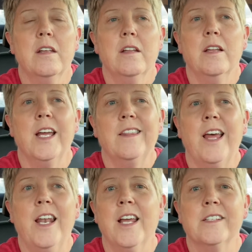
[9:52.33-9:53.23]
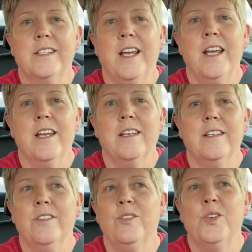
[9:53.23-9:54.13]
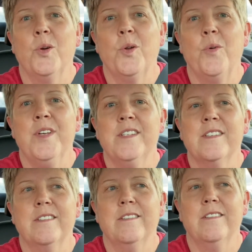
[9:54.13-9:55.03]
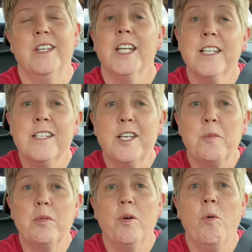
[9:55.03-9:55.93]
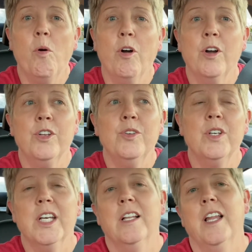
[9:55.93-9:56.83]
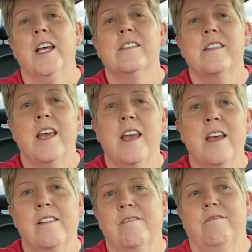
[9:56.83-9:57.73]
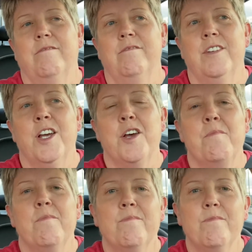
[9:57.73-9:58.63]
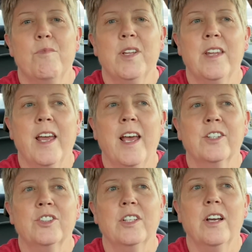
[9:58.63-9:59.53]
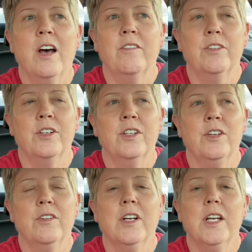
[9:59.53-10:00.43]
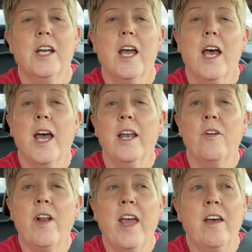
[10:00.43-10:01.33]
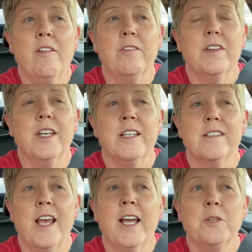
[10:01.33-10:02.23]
like that next day you don't always get a tip, or you get less than what they actually offered you. I don't have exact